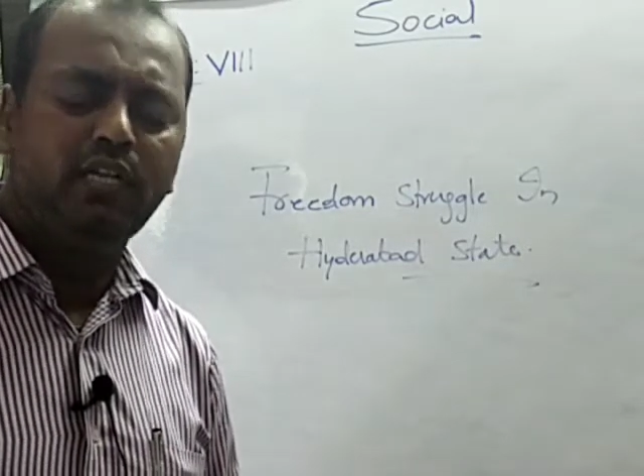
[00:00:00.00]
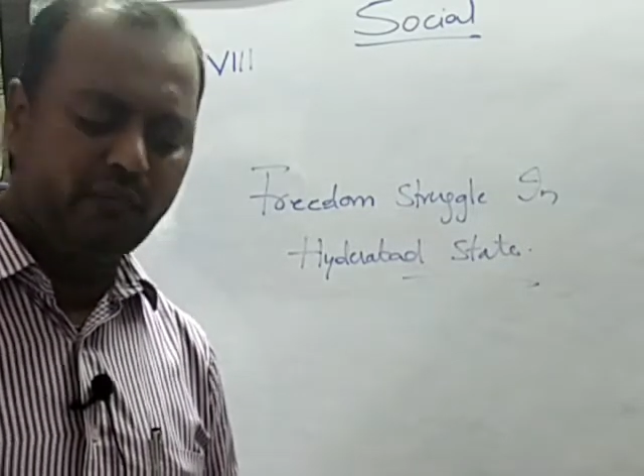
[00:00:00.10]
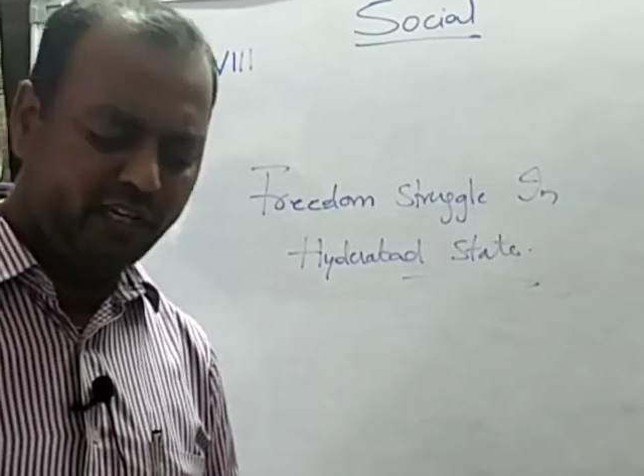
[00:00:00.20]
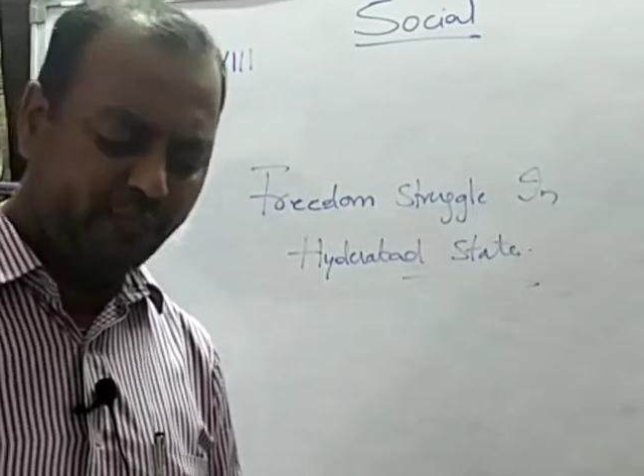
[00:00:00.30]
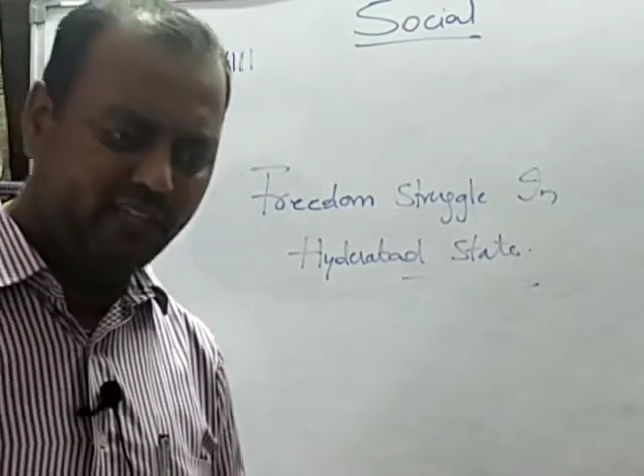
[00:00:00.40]

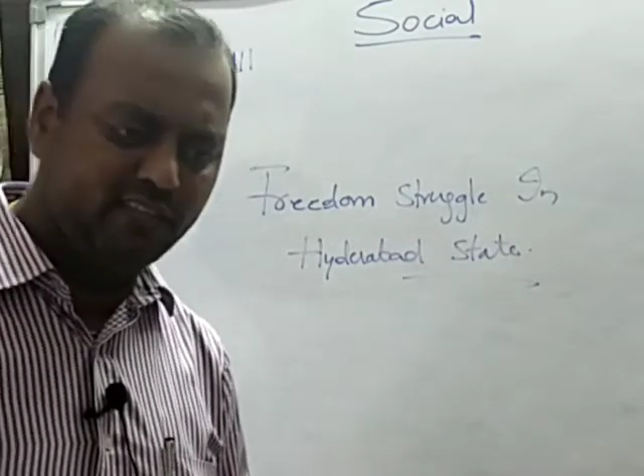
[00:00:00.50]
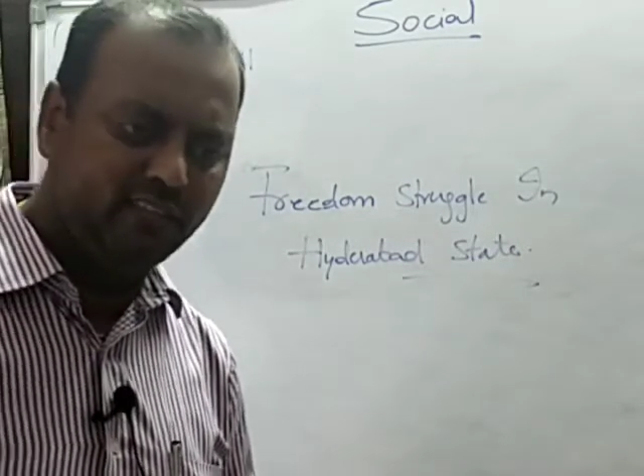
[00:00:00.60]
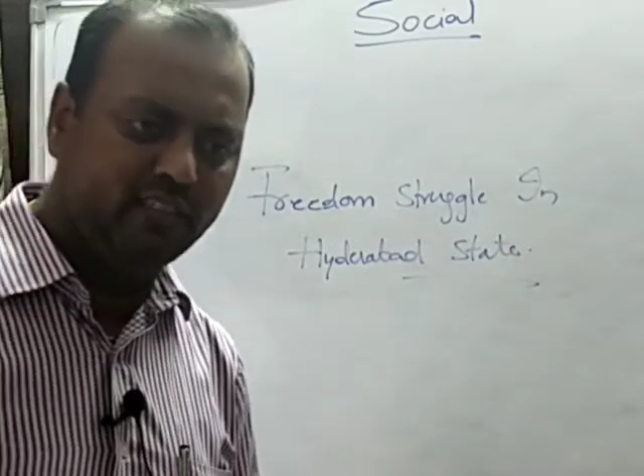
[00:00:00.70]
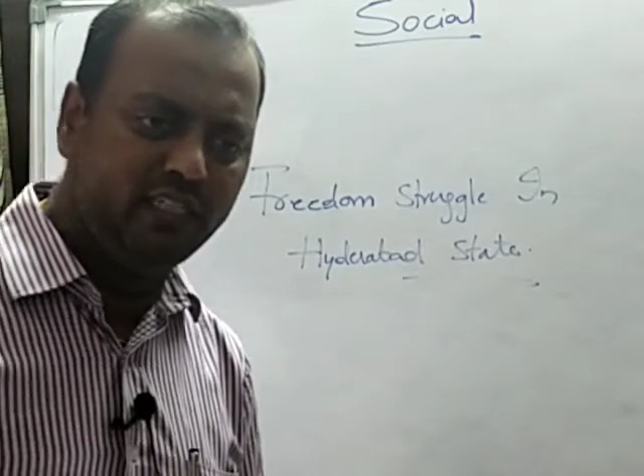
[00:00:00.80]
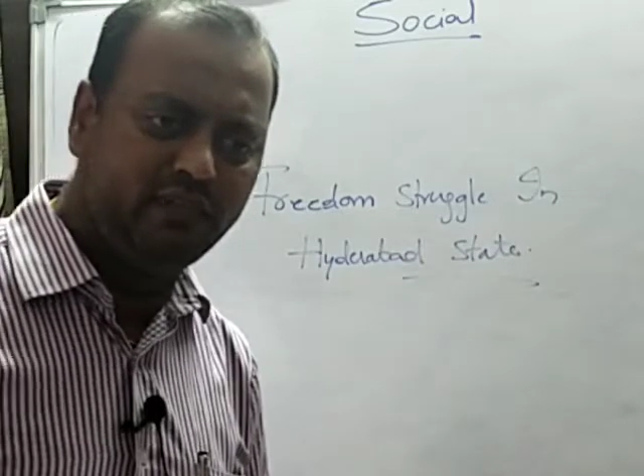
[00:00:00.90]
governments
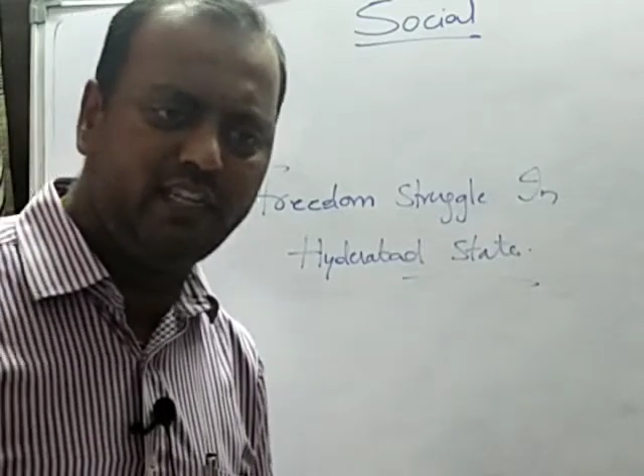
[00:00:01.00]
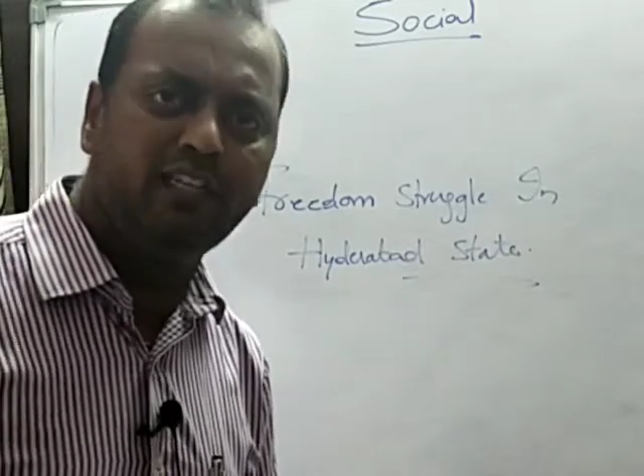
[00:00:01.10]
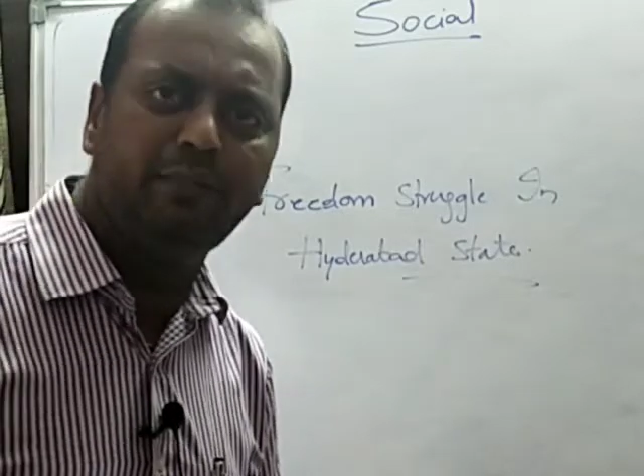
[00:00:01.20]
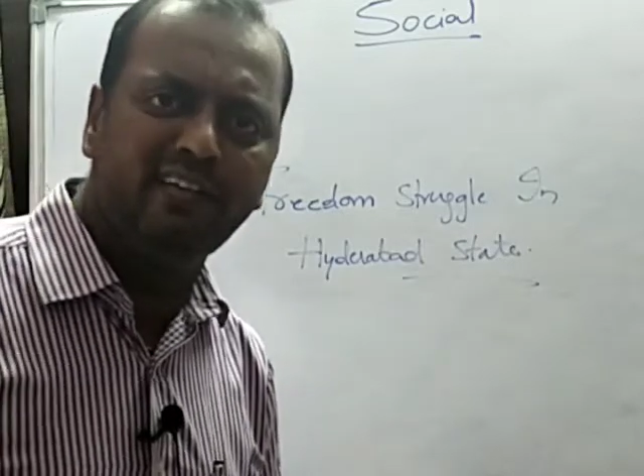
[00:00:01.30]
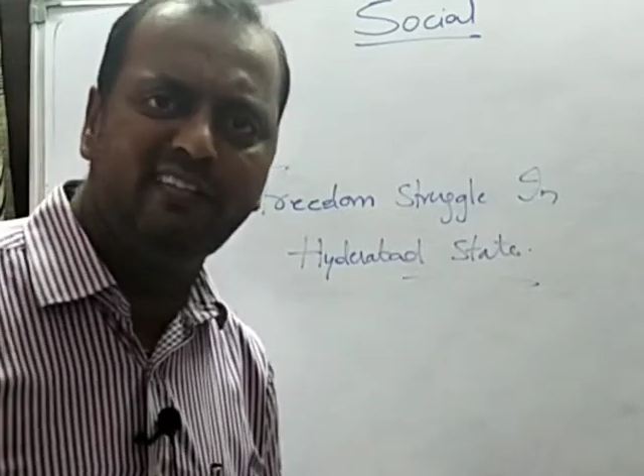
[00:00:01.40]
in the, even in
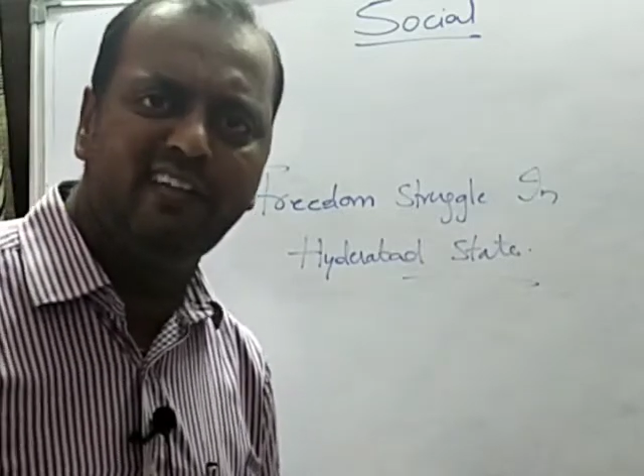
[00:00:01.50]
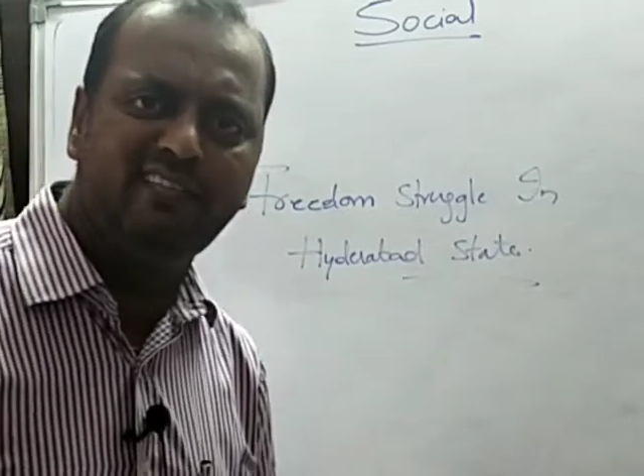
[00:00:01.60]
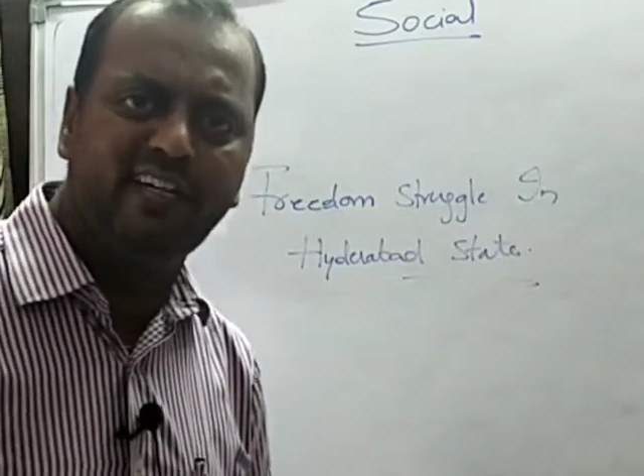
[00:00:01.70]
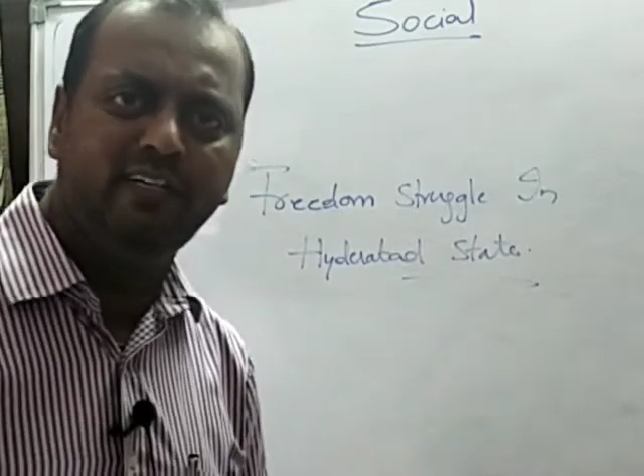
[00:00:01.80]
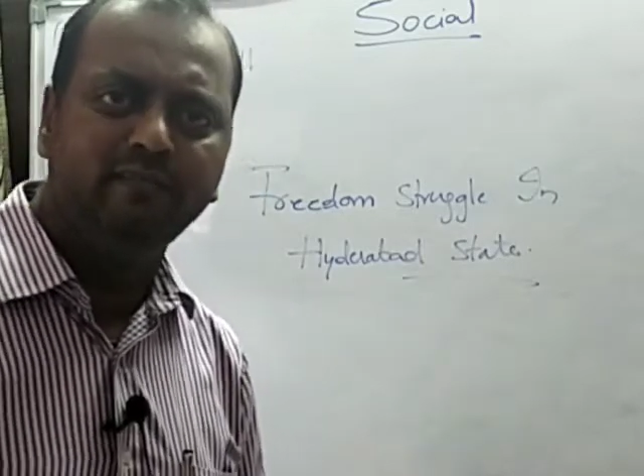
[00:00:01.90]
the princely
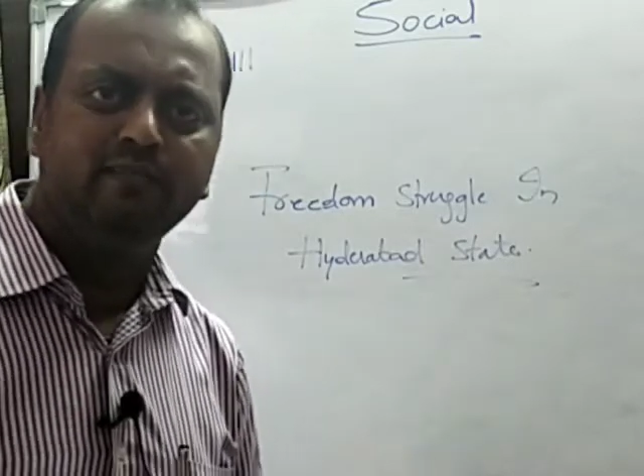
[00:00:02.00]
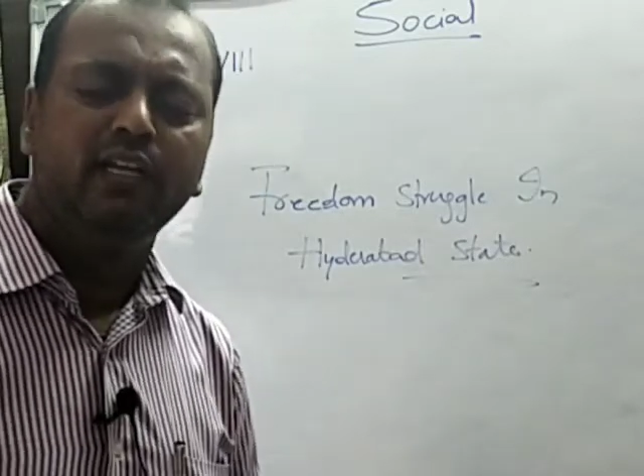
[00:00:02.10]
state